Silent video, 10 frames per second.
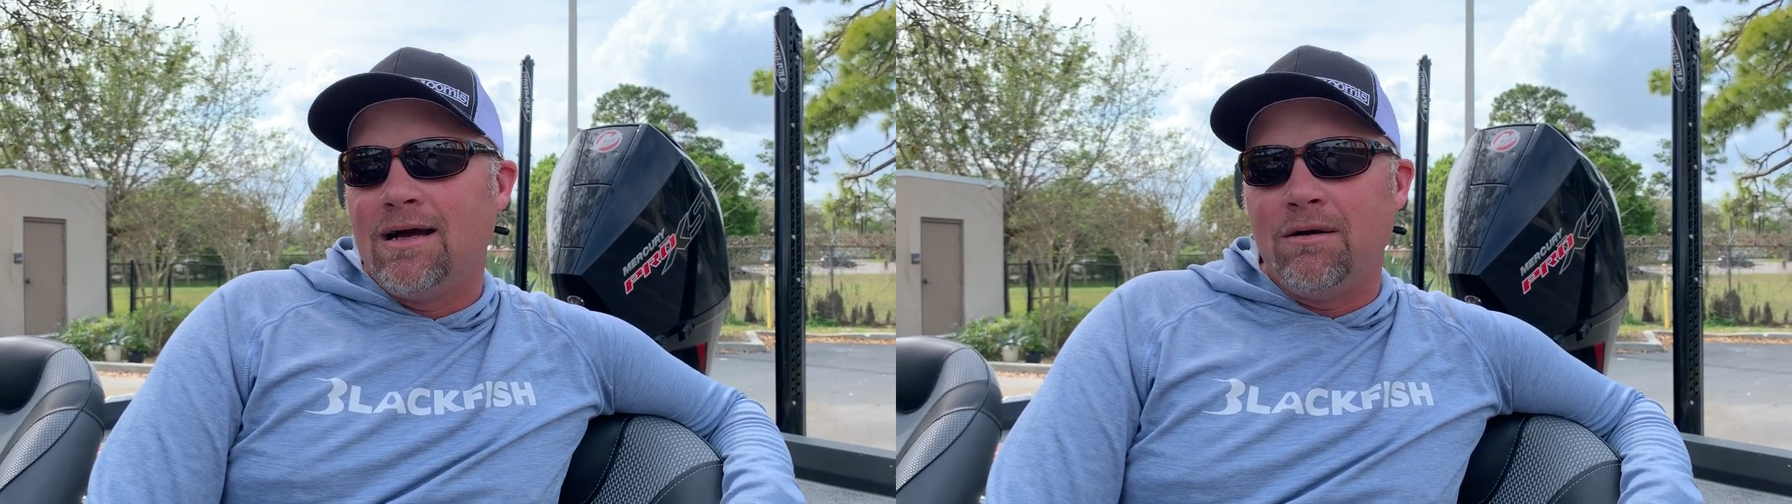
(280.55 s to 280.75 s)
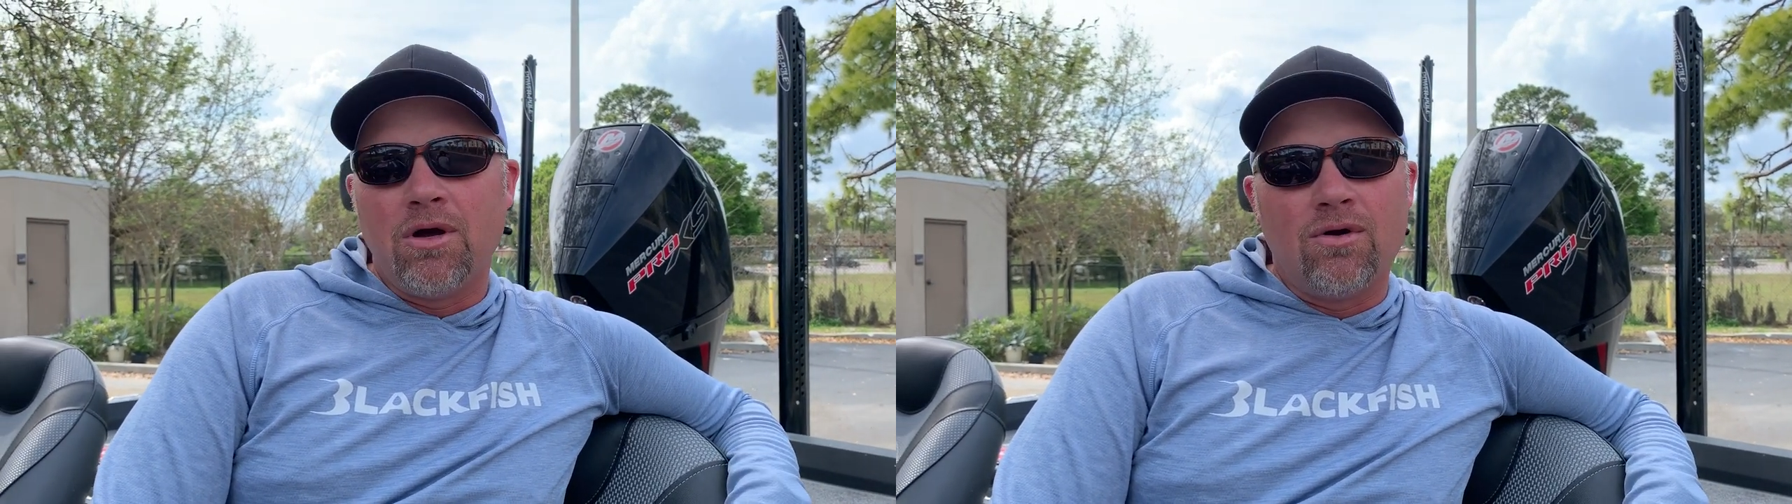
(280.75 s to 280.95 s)

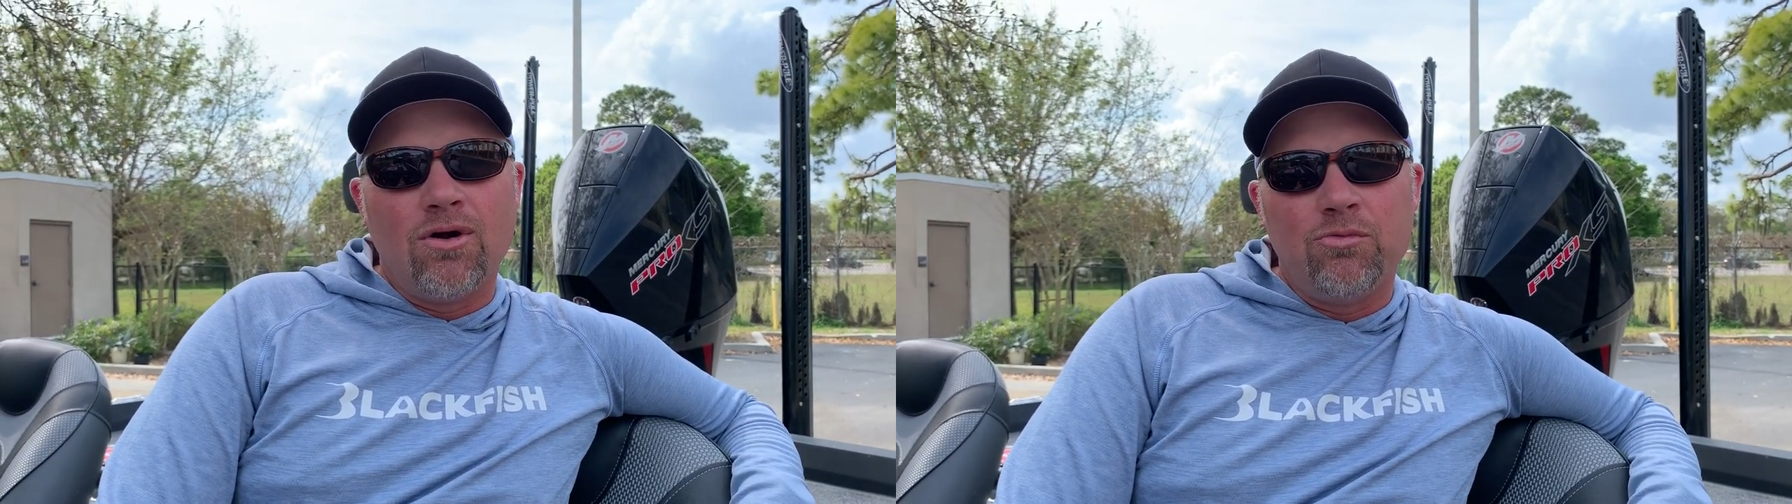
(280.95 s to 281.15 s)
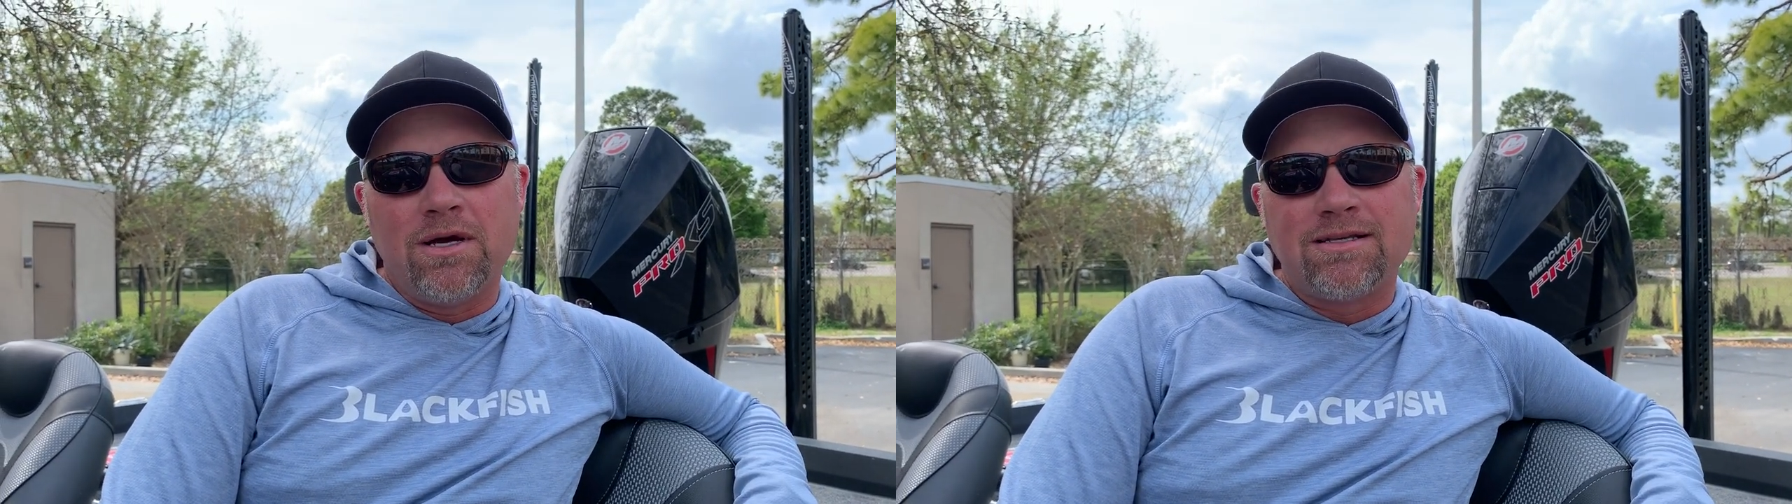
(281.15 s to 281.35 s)
I'm going
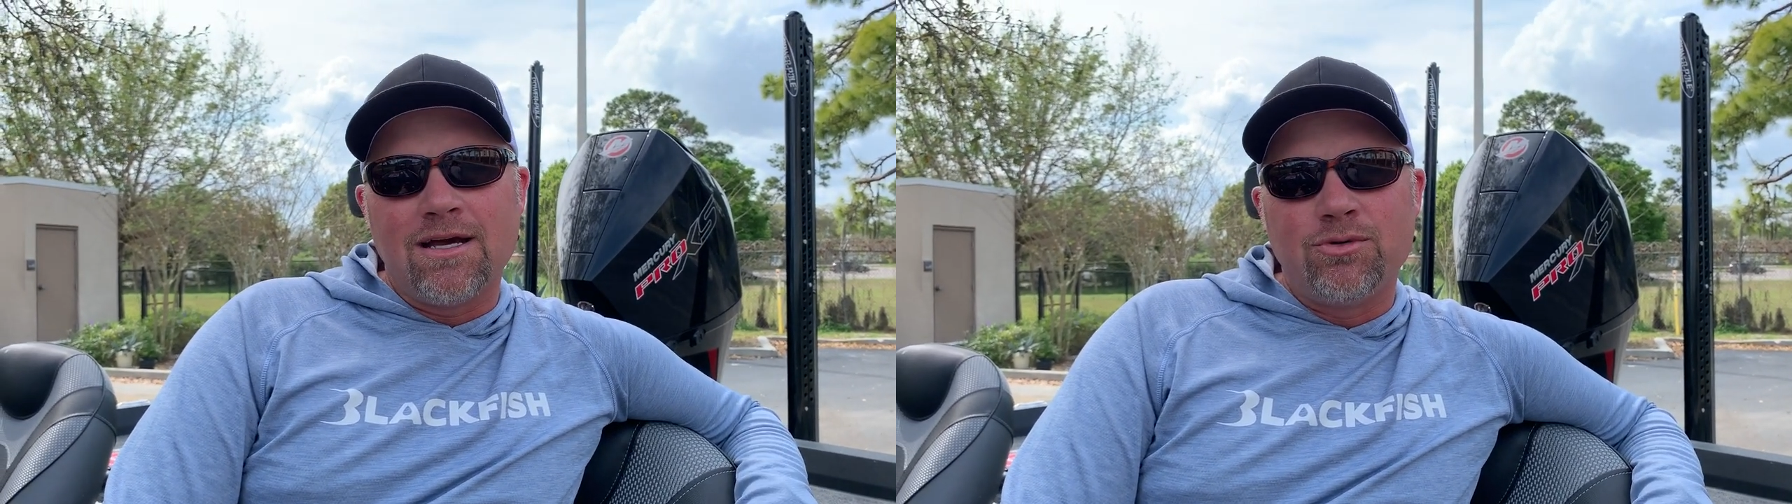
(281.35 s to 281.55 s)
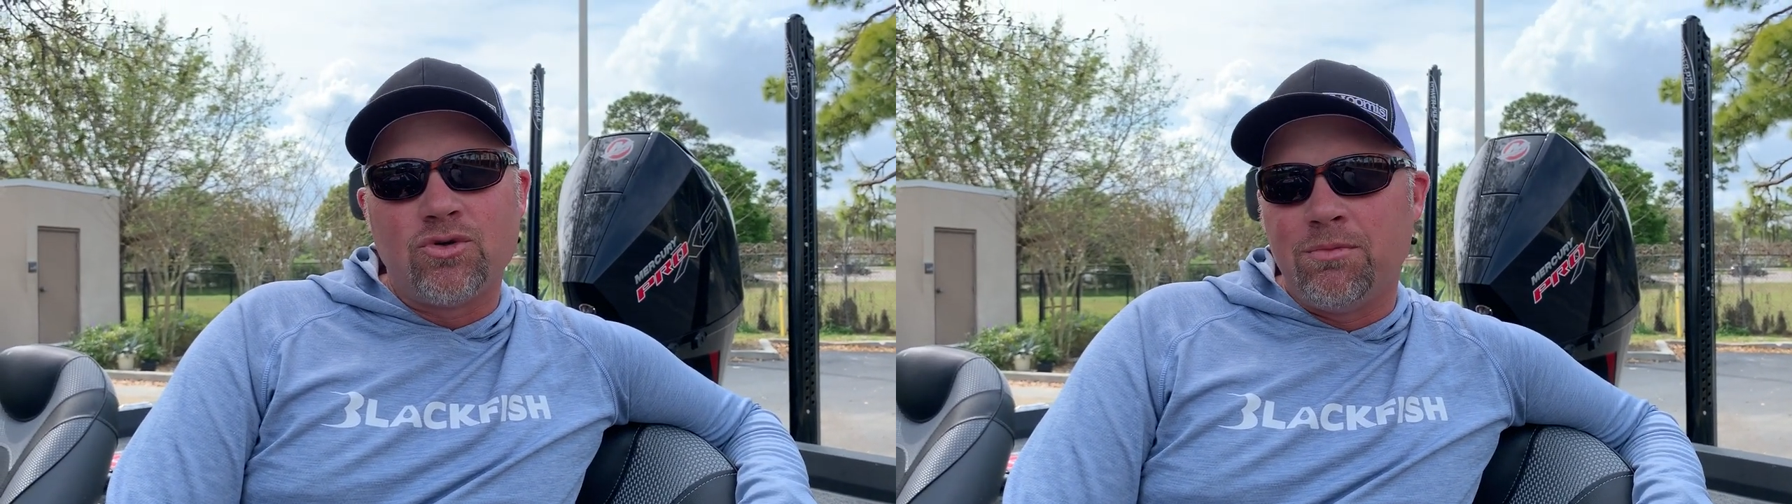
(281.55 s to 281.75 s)
home with my
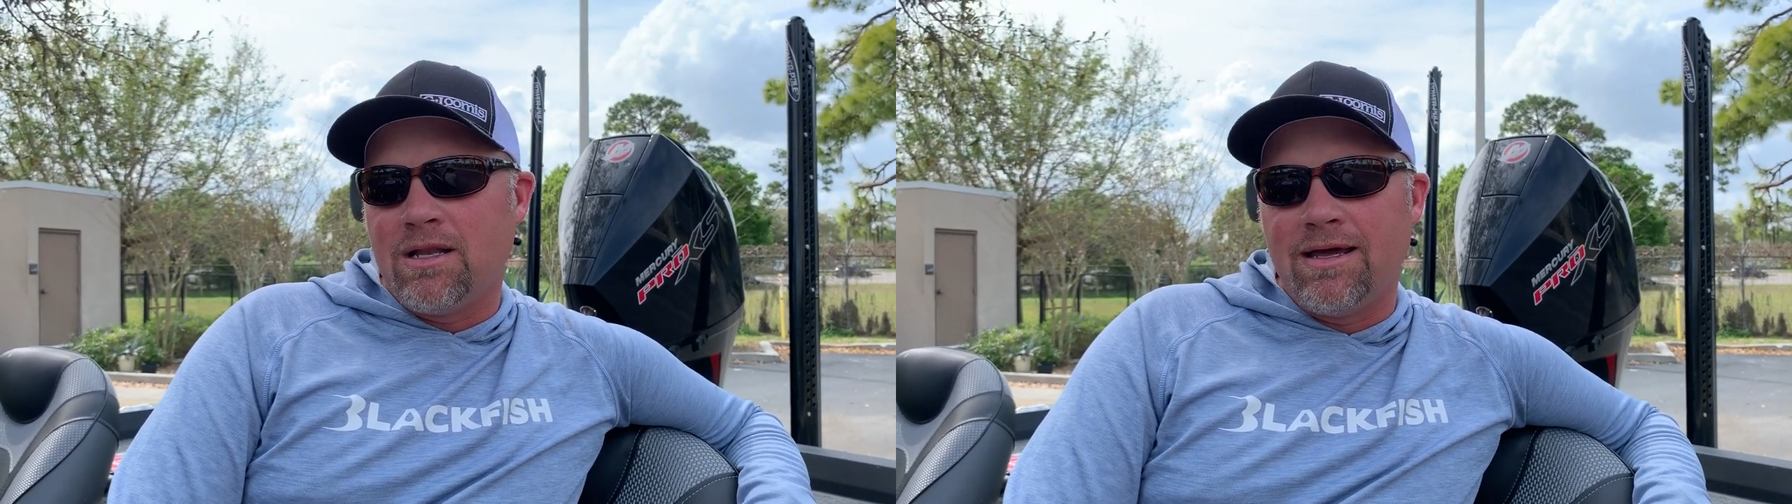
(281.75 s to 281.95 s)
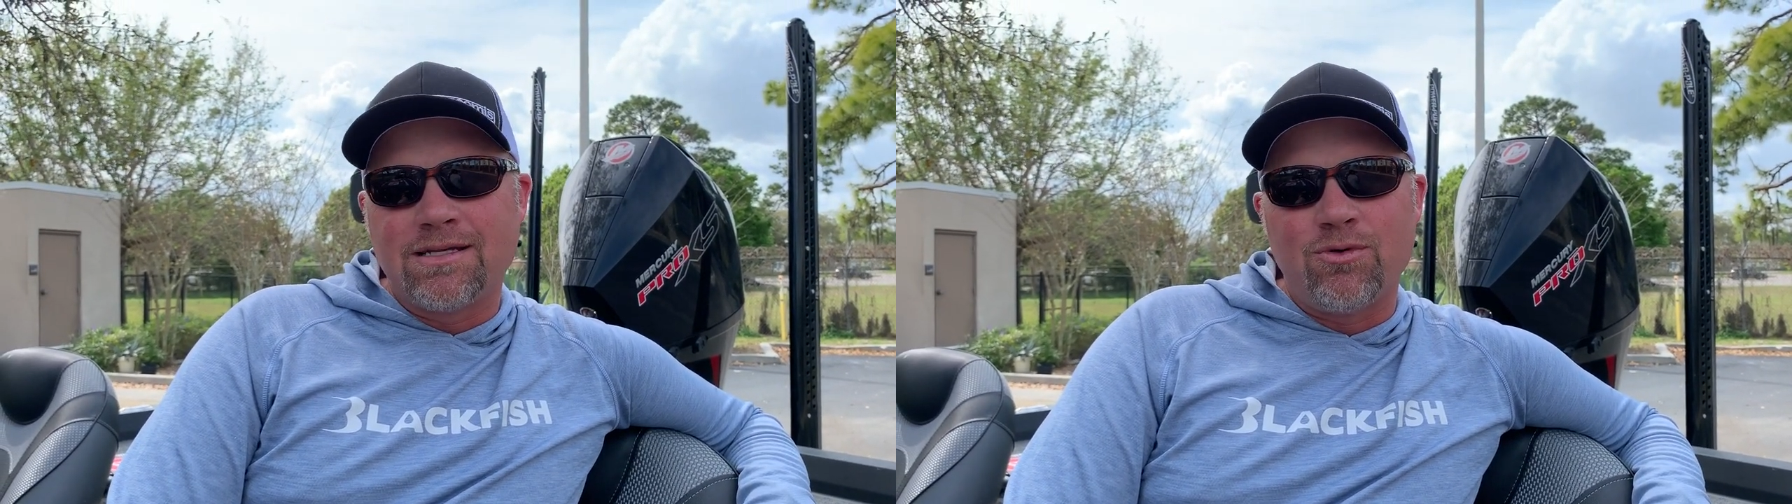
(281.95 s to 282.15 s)
tail between my
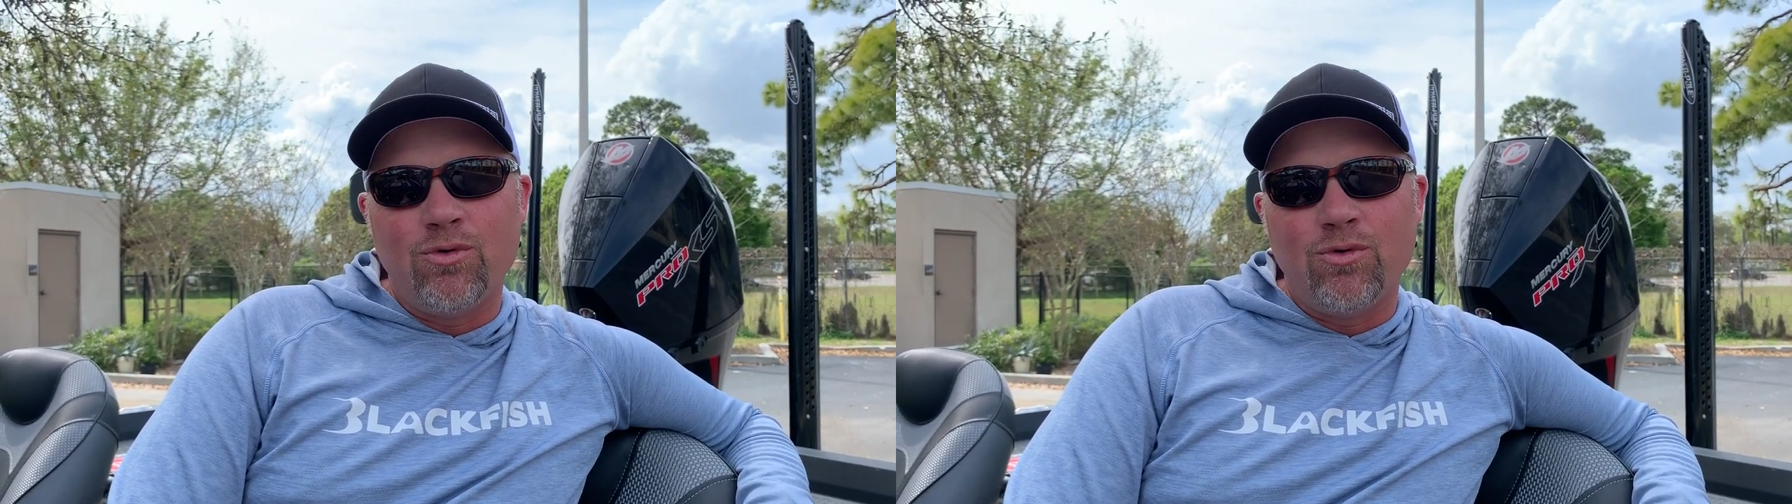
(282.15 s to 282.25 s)
legs,